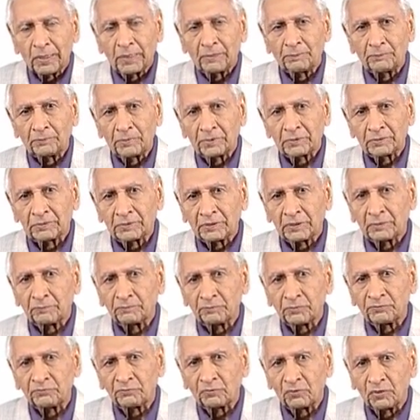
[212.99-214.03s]
A person
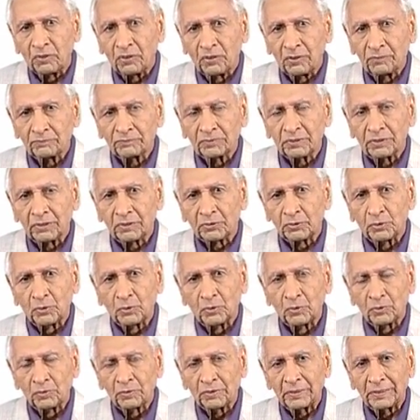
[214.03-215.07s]
performs a
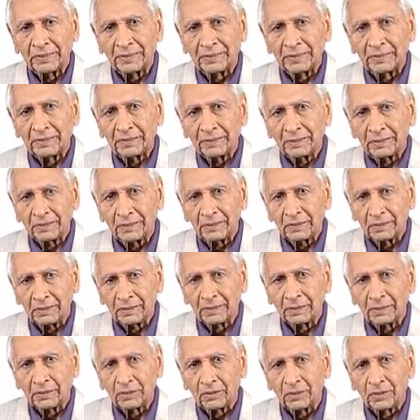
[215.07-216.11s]
role
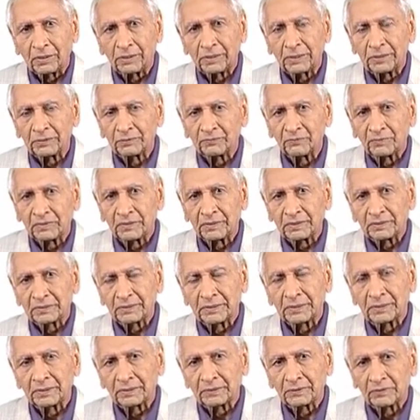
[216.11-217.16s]
in accordance with the
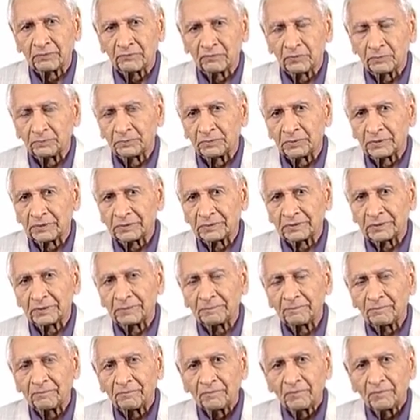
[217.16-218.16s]
status of a person,